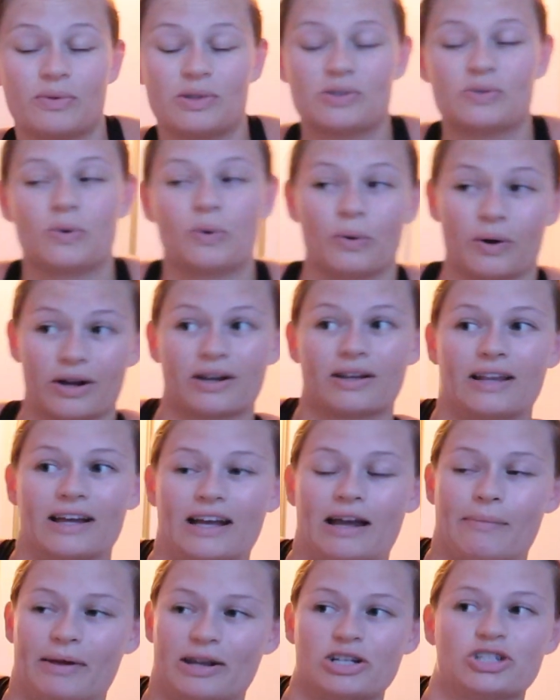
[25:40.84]
with schoolwork,
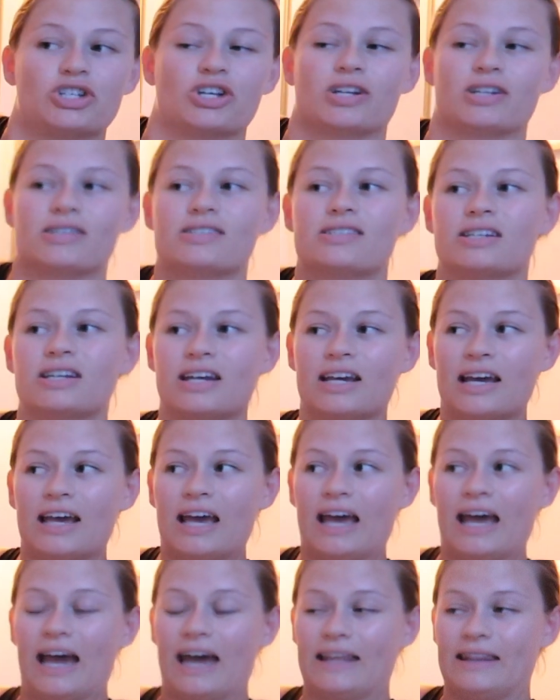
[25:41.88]
like I mentioned,
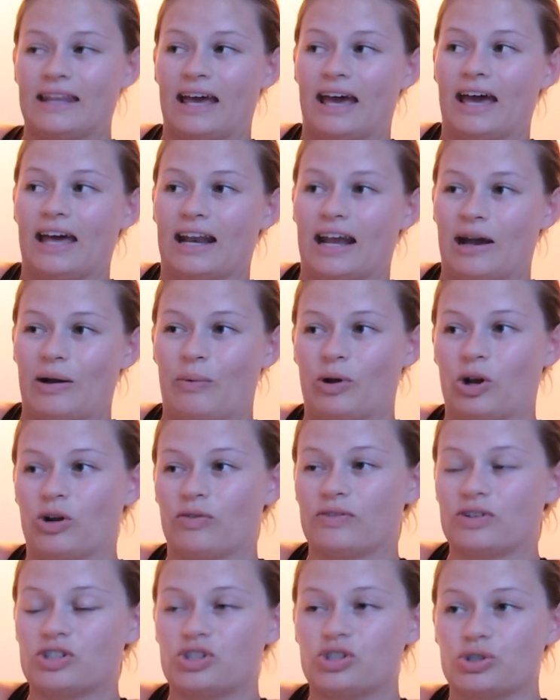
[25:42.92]
and then I went
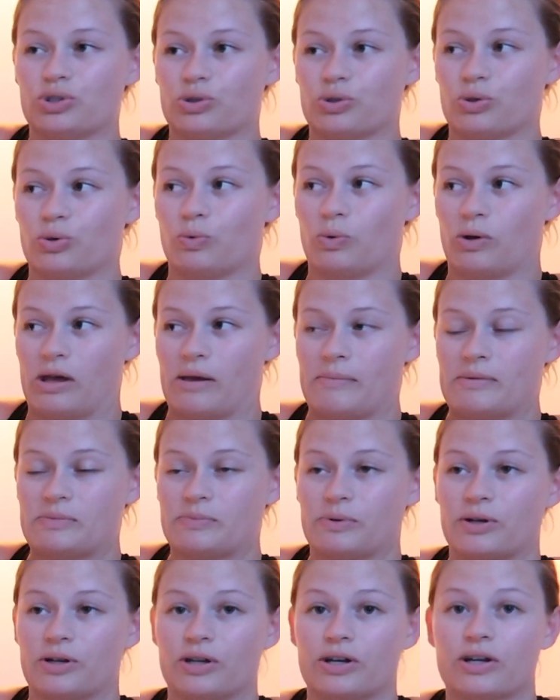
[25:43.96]
over to
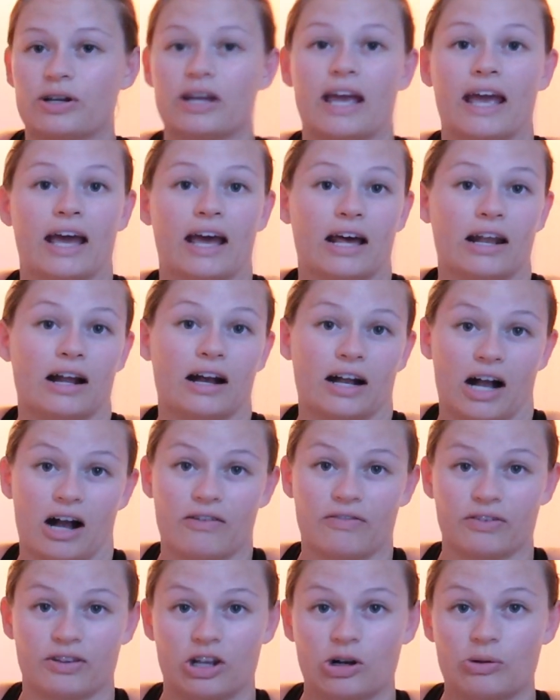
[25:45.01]
Williamsburg and hung
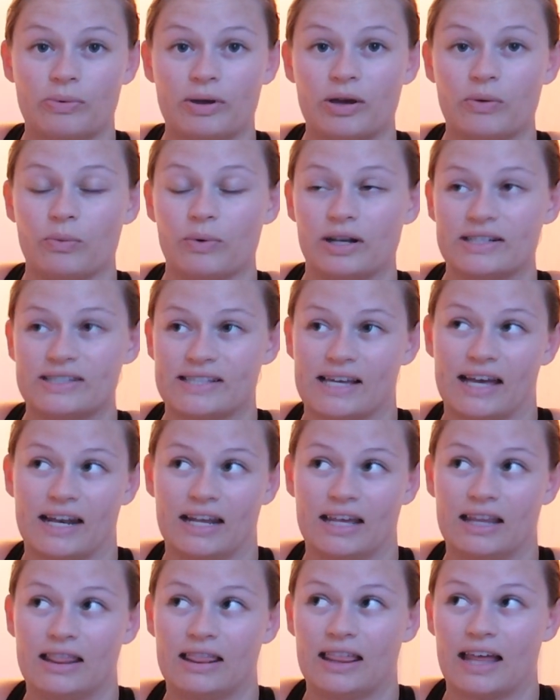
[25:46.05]
out for a little bit. We
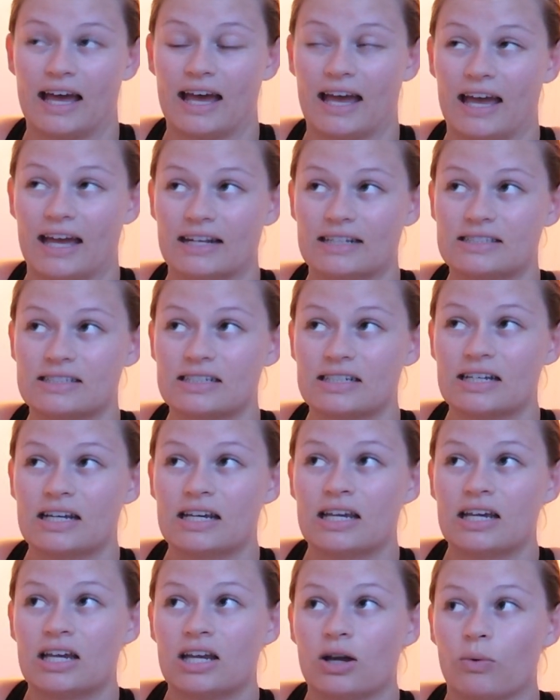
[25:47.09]
decided that
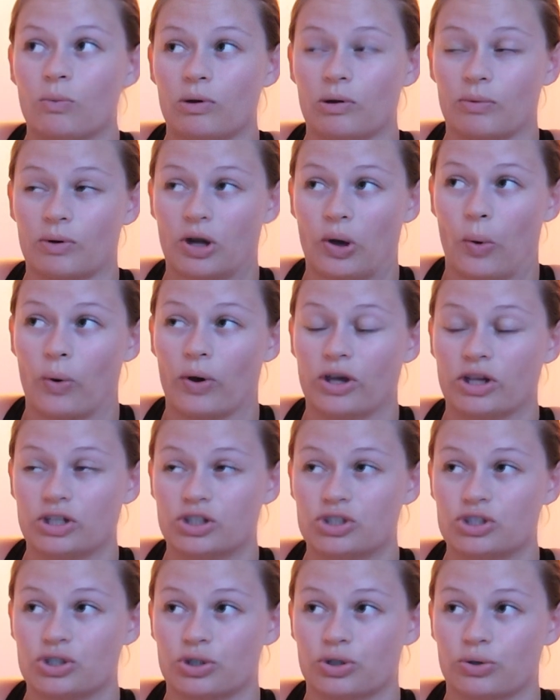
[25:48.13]
we were going
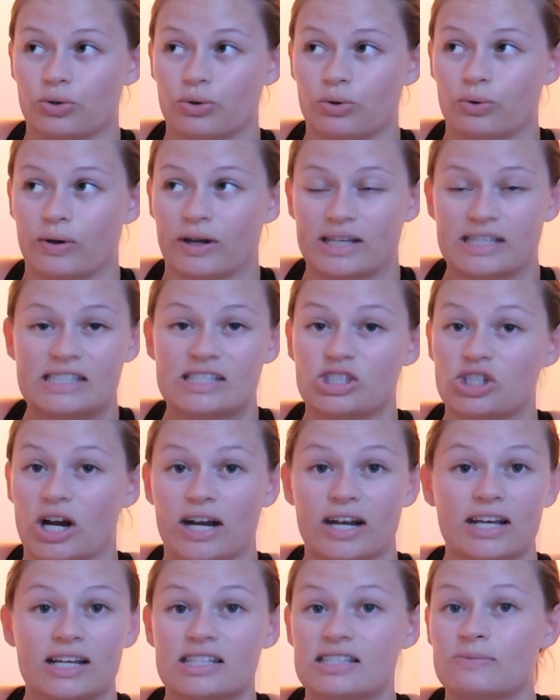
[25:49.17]
to try
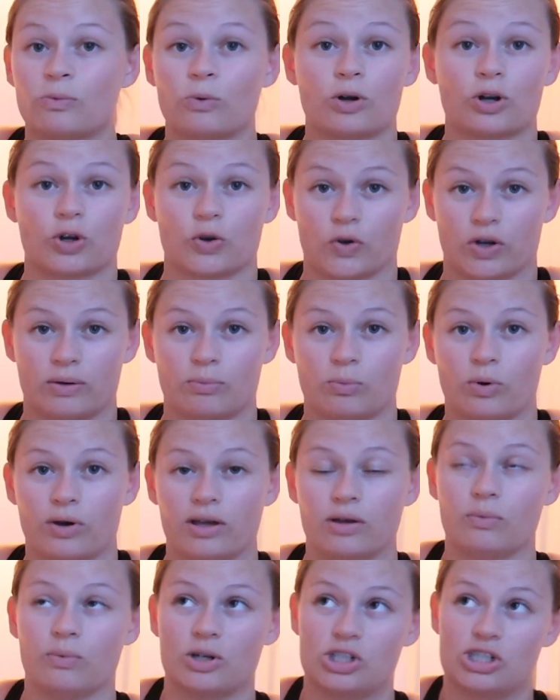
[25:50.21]
to explore
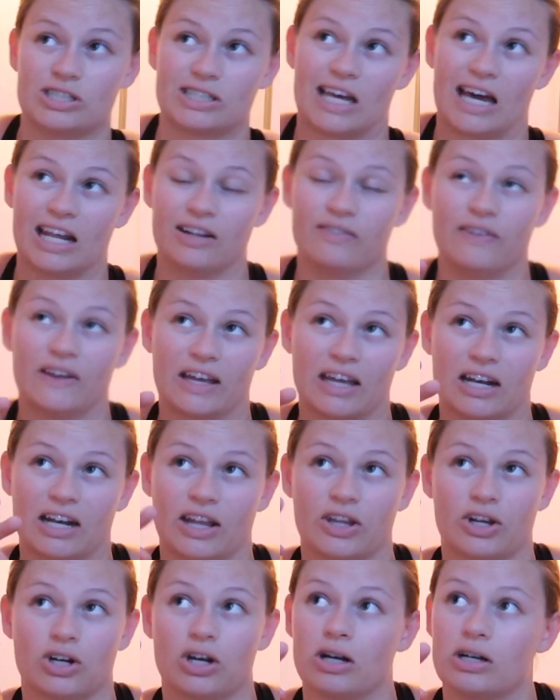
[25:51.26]
Greenpoint, which is kind of like
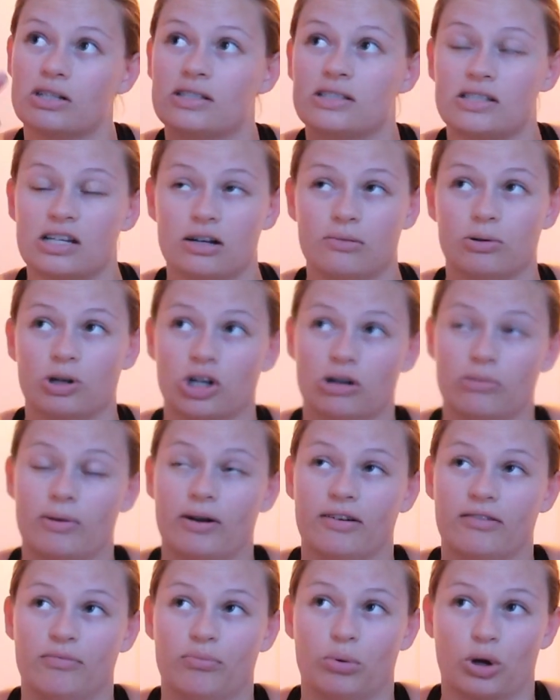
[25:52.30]
another suburb
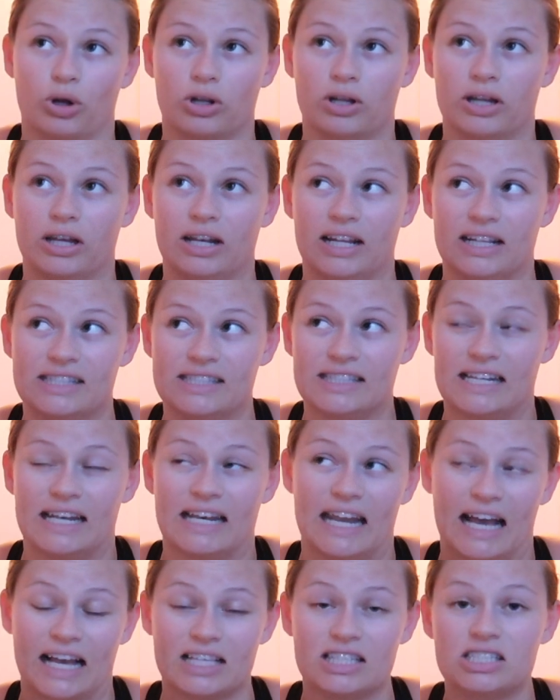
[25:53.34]
of Brooklyn. It's
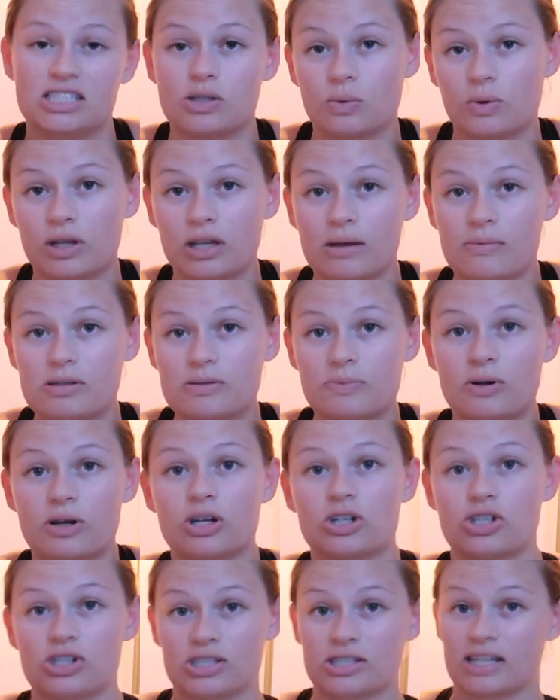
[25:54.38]
next to
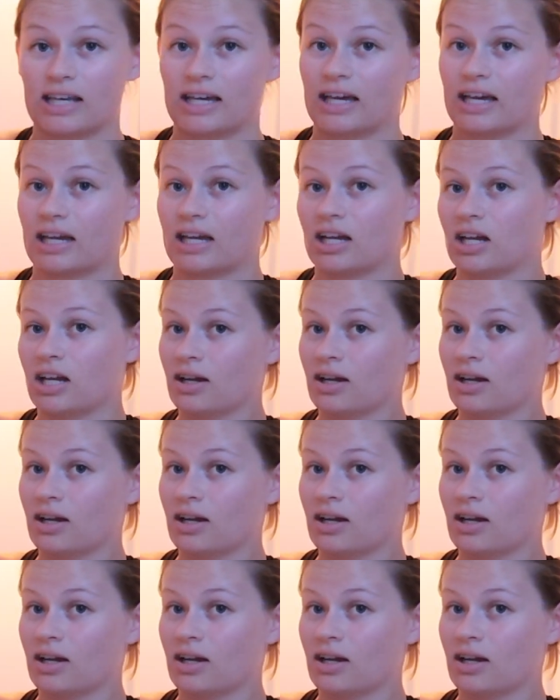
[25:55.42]
Williamsburg, just like